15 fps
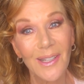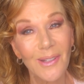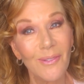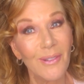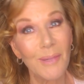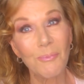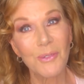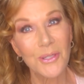
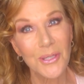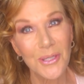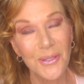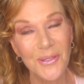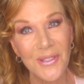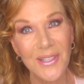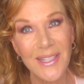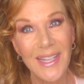
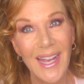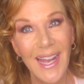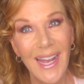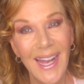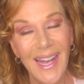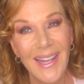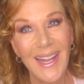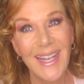reproduce
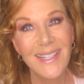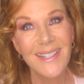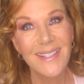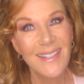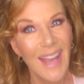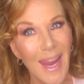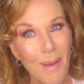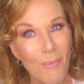that
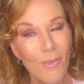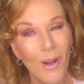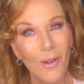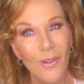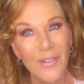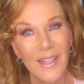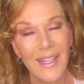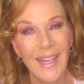same
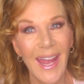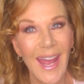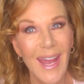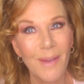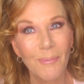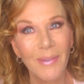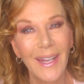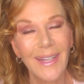role that
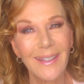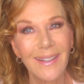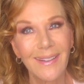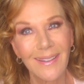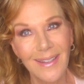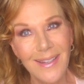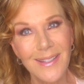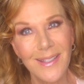Anne played
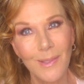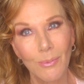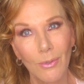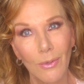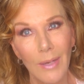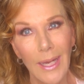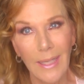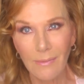in Easter
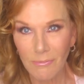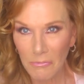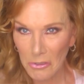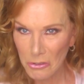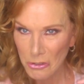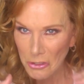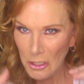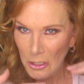Parade, the
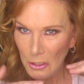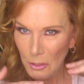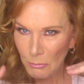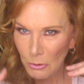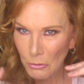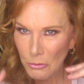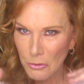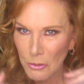Shaking the
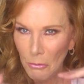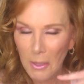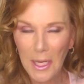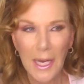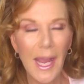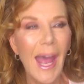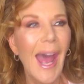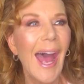Blues
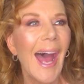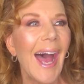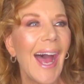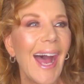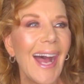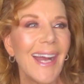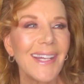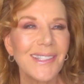Away,
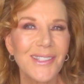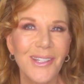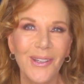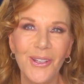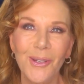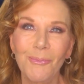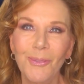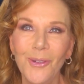to
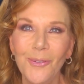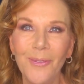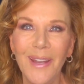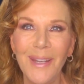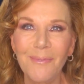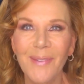go to Broadway.